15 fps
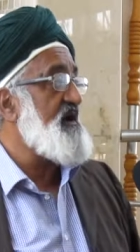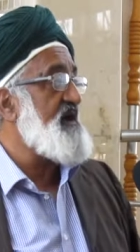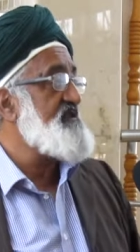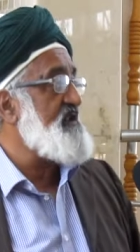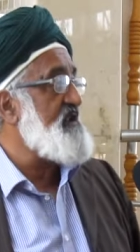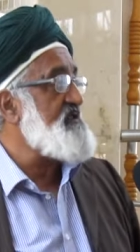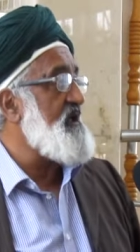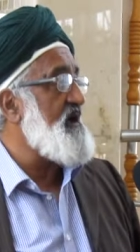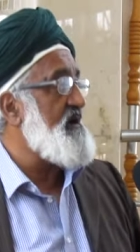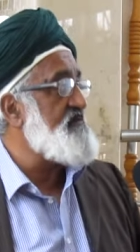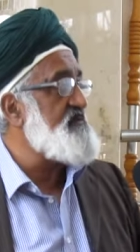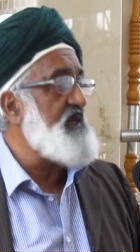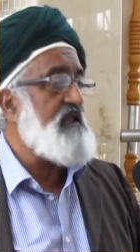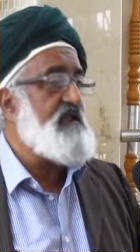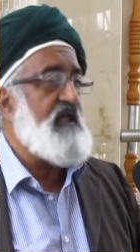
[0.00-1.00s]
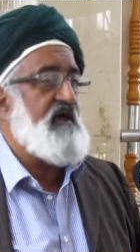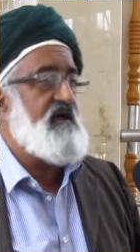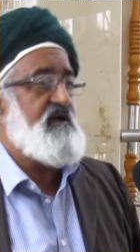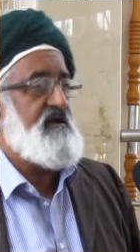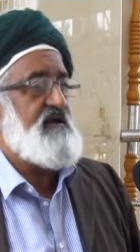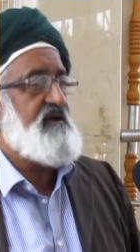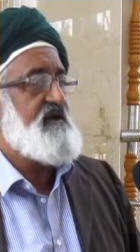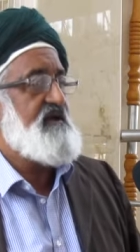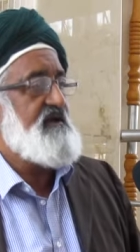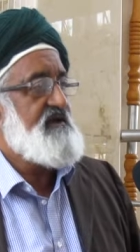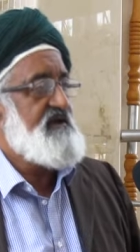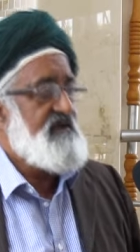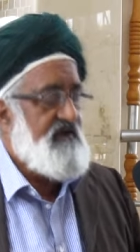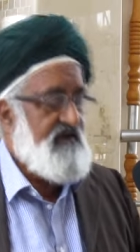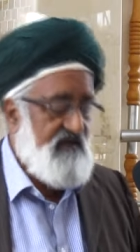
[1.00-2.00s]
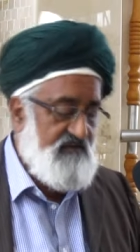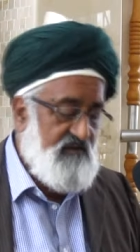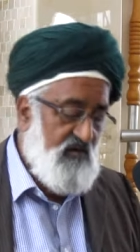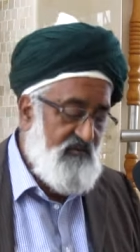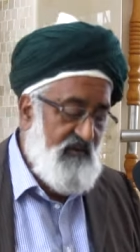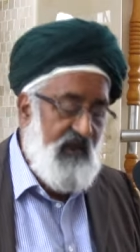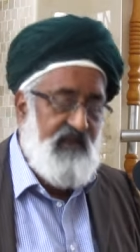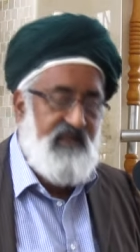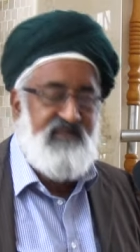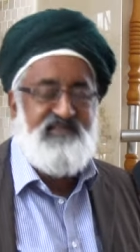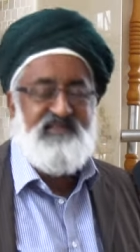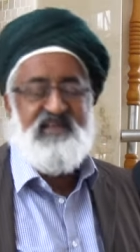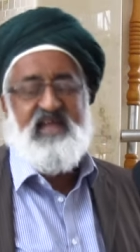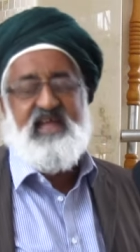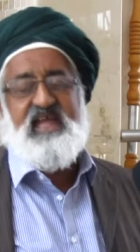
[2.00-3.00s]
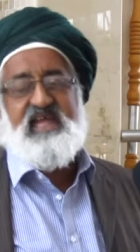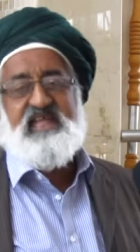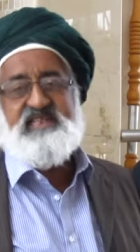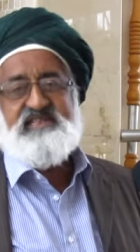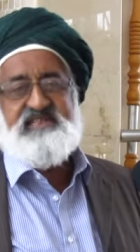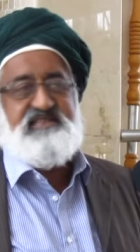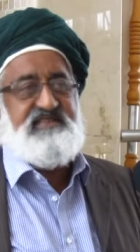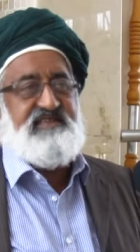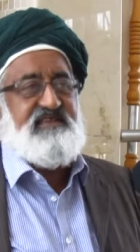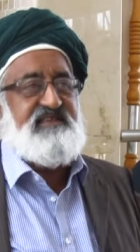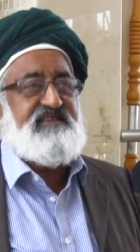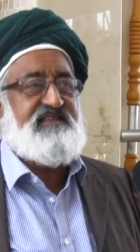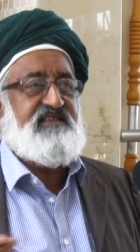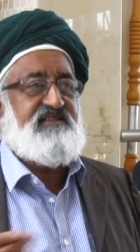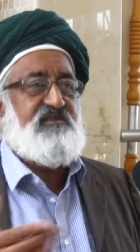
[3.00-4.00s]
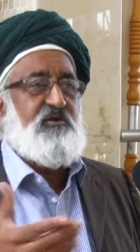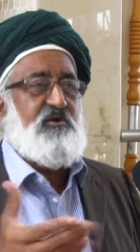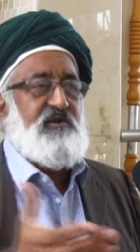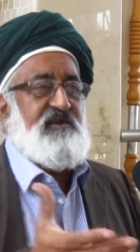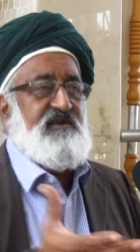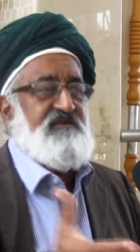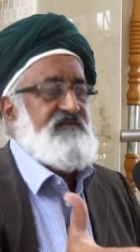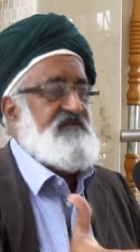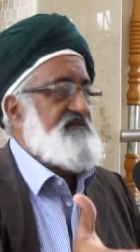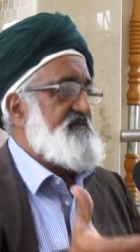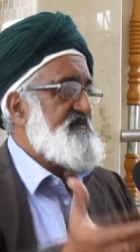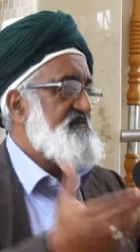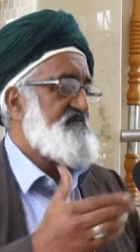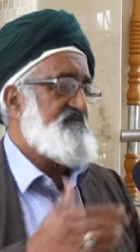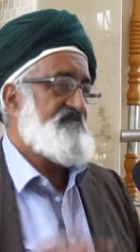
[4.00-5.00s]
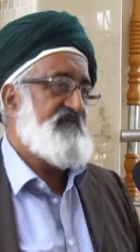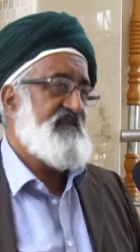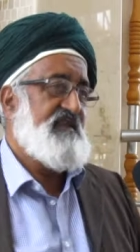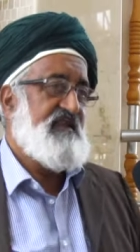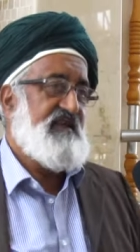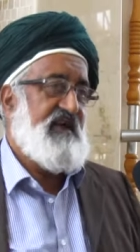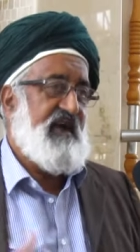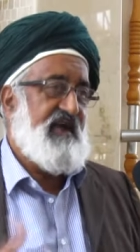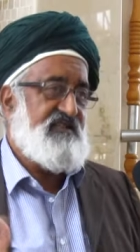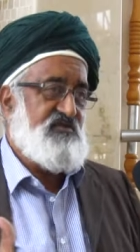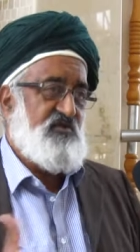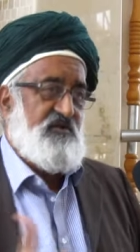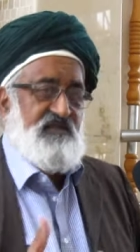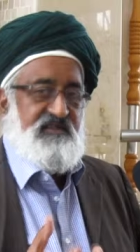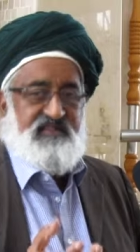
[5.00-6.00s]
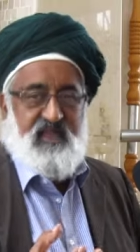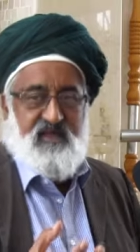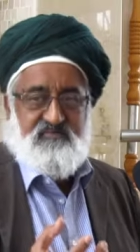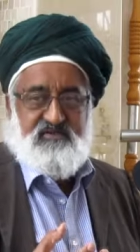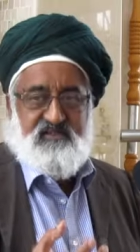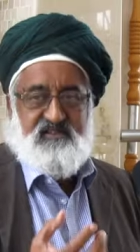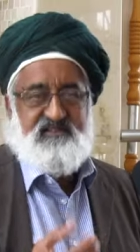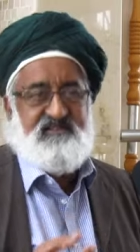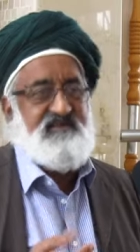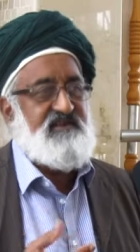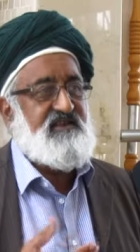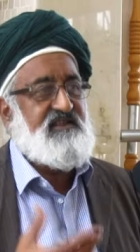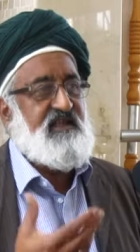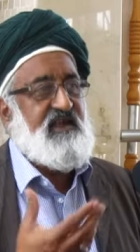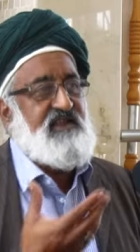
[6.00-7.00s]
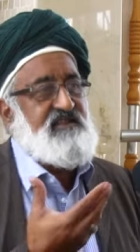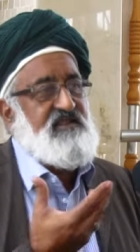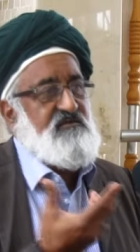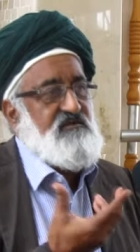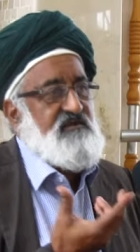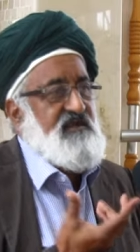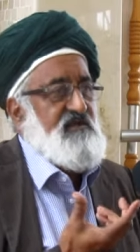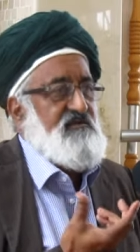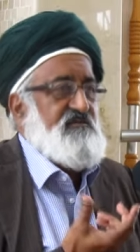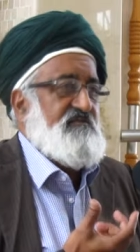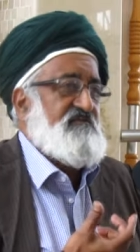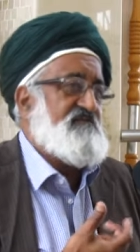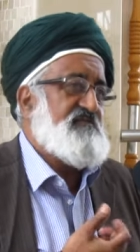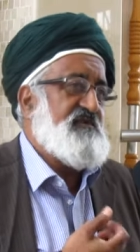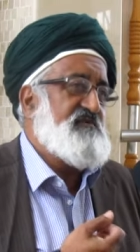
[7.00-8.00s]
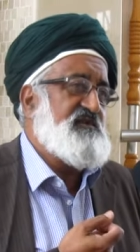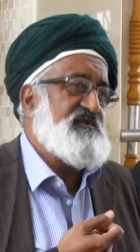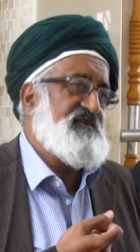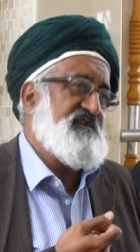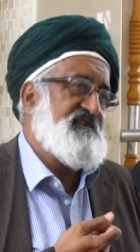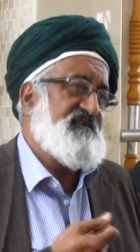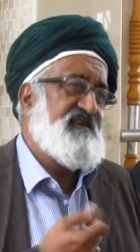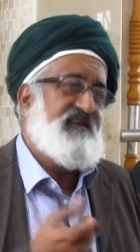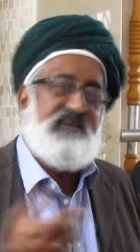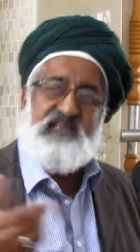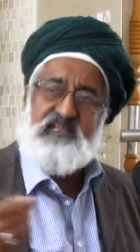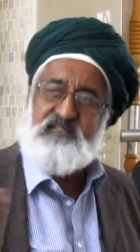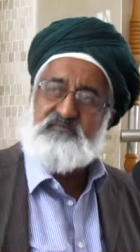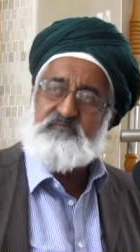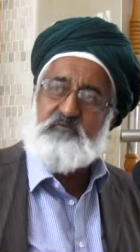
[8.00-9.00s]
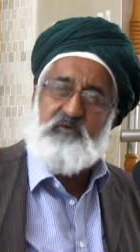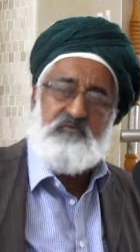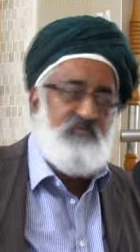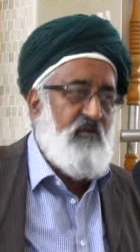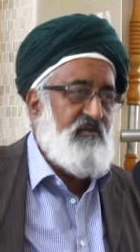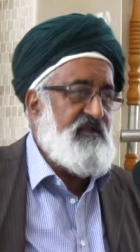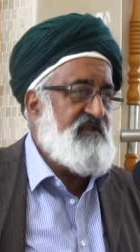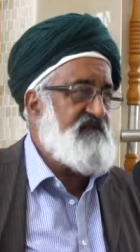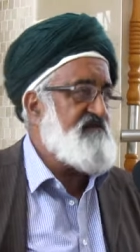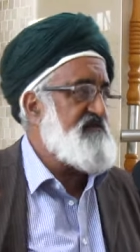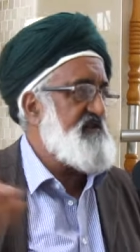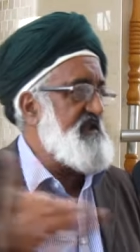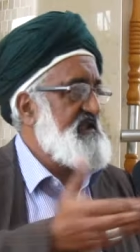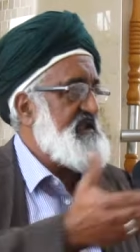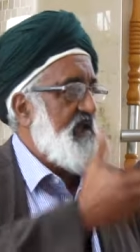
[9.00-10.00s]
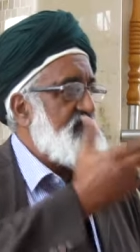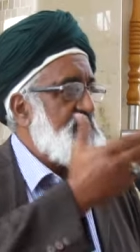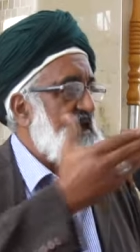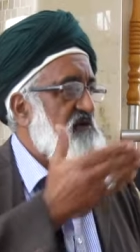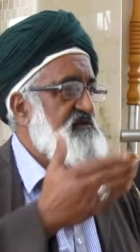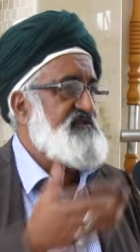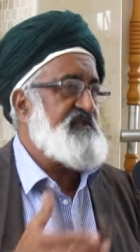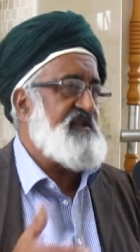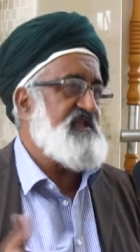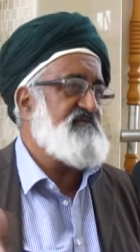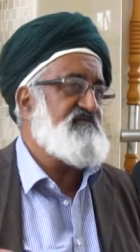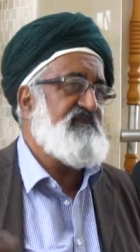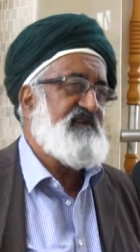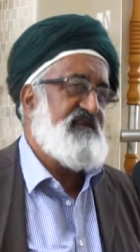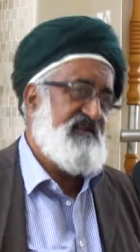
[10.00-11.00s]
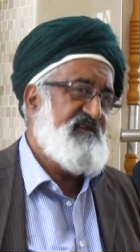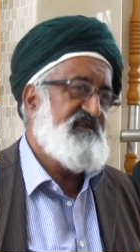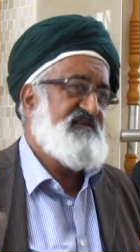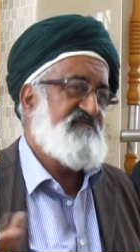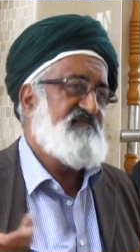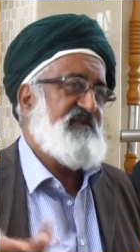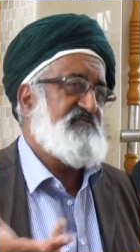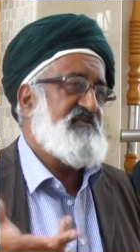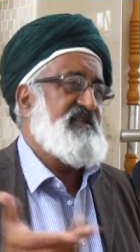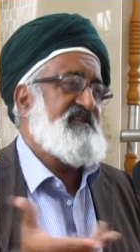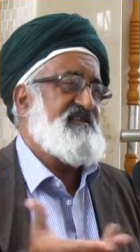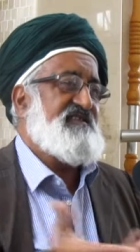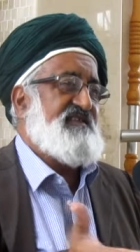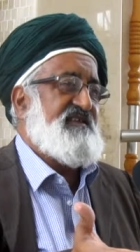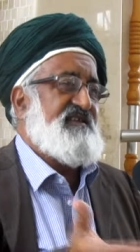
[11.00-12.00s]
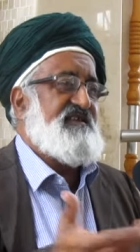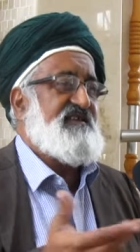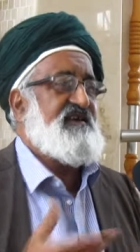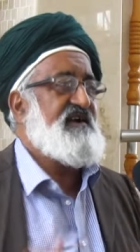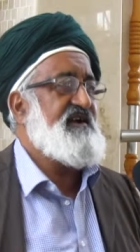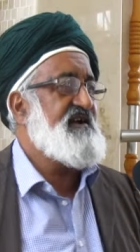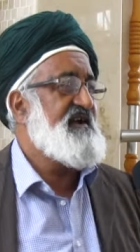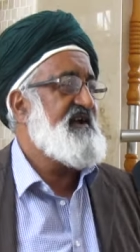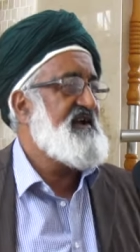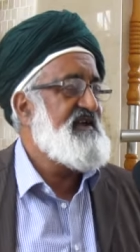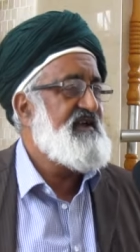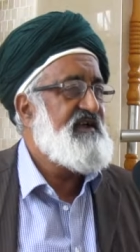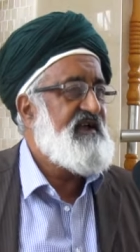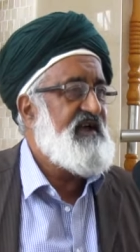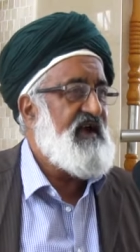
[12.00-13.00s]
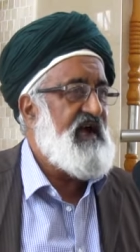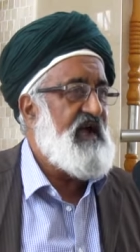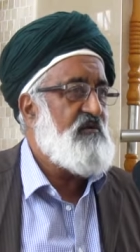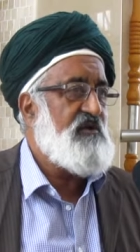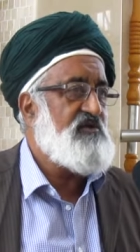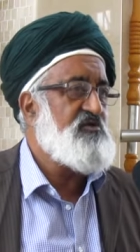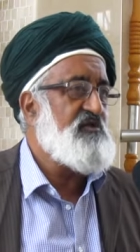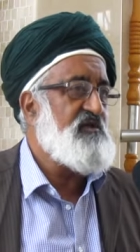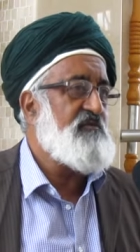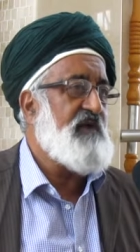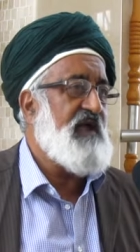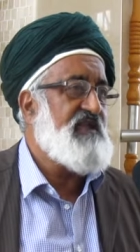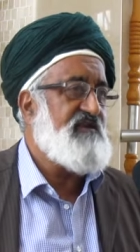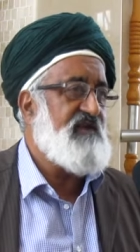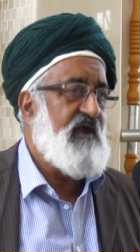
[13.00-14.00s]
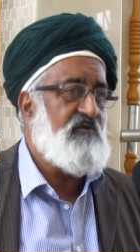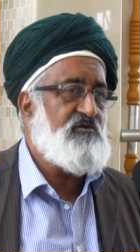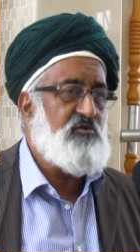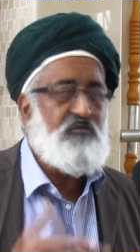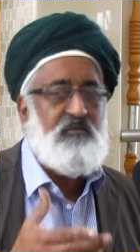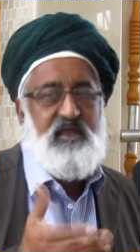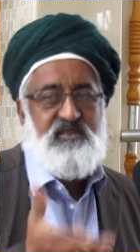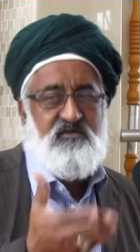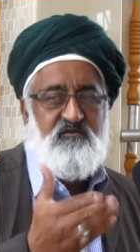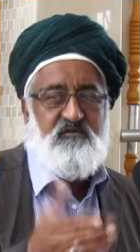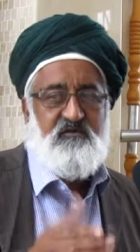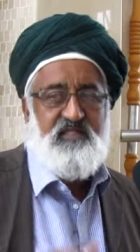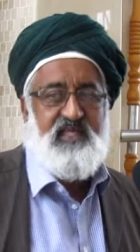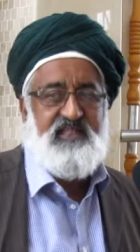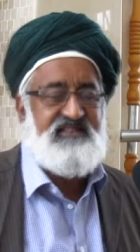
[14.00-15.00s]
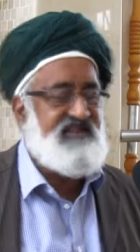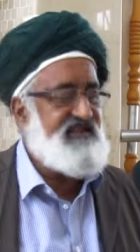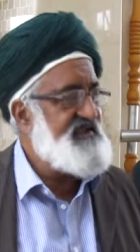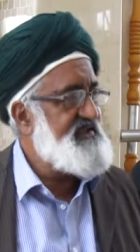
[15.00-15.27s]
to Hazrat Abdullah Somai. And he says, Look, I took this apple and I ate it without permission. It probably it came downstream, but please, I want to repay. I want to pay you for that.